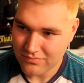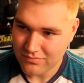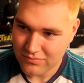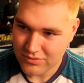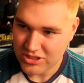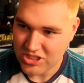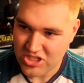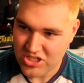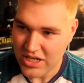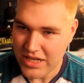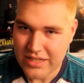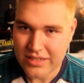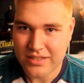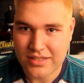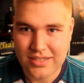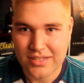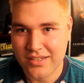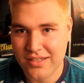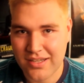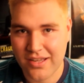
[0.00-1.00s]
Shit.
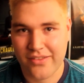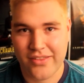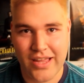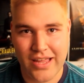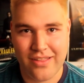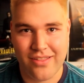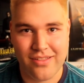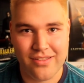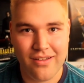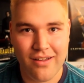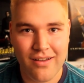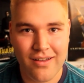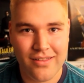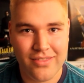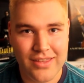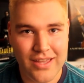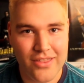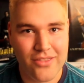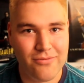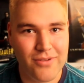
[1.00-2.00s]
Because I saw
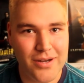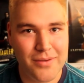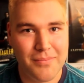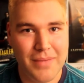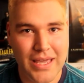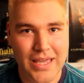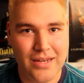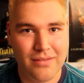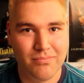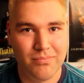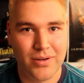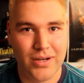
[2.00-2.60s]
the other one he made,